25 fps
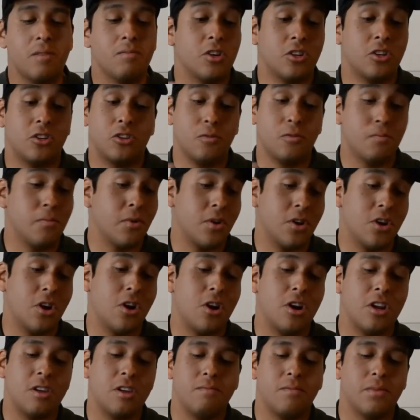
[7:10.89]
They're super
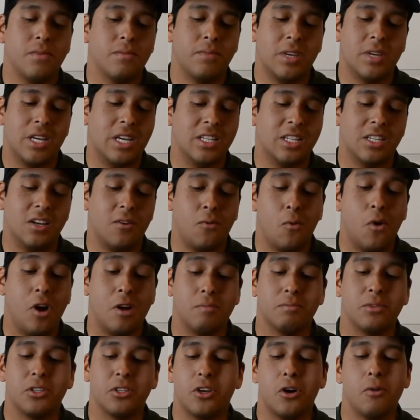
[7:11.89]
dirty because I wear
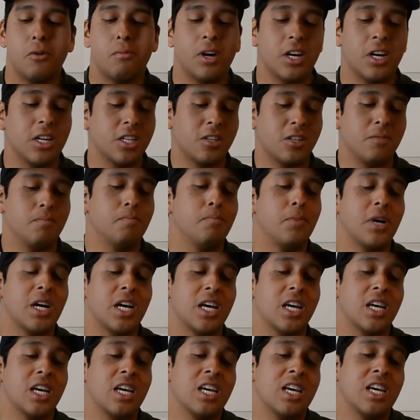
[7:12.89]
them so much.
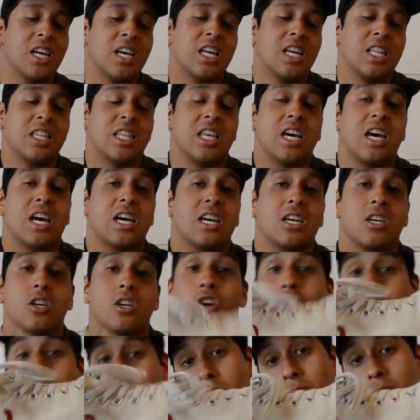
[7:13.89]
But that
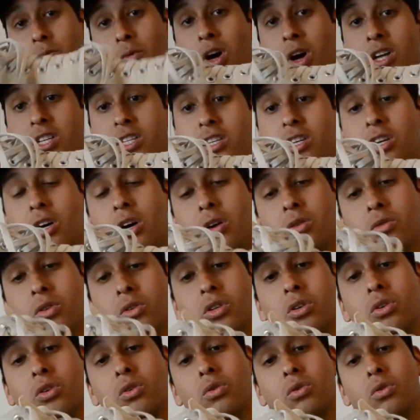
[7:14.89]
you're gonna want to go
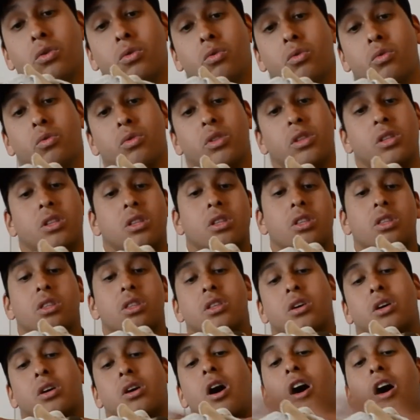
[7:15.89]
to
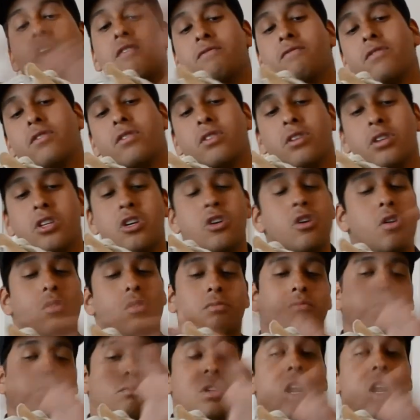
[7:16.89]
the Converse, you know,
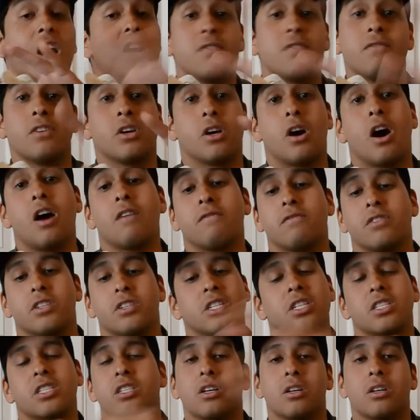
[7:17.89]
not even Converse,
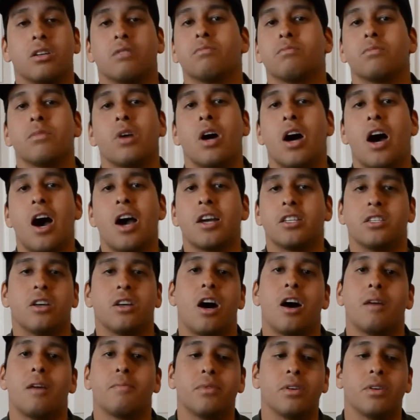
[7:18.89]
just a high
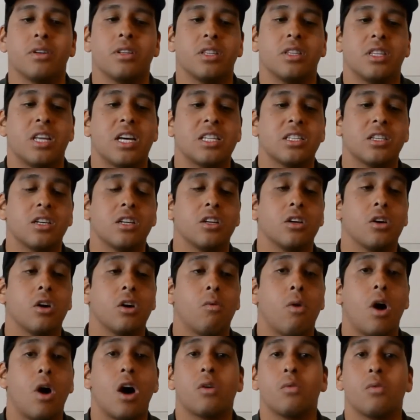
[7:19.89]
top. That's gonna go
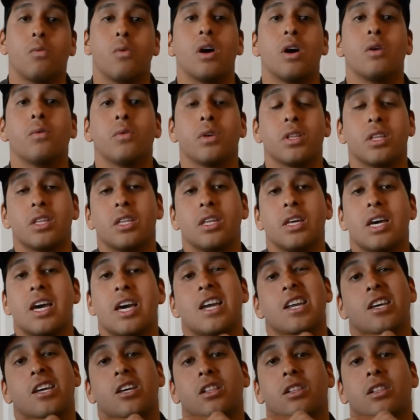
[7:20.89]
rock well with
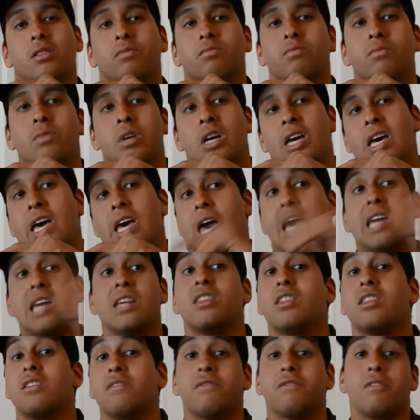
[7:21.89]

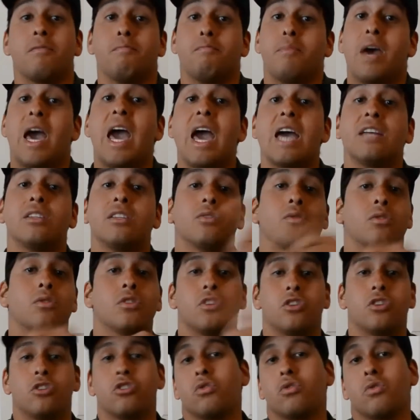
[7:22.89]
anything from pants or
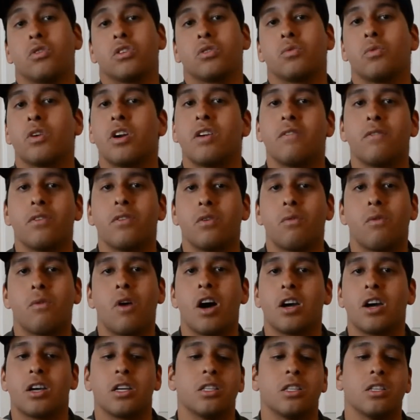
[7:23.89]
to shorts, whatever you're
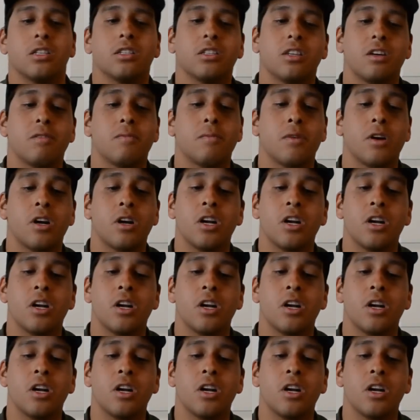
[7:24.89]
rocking this summer.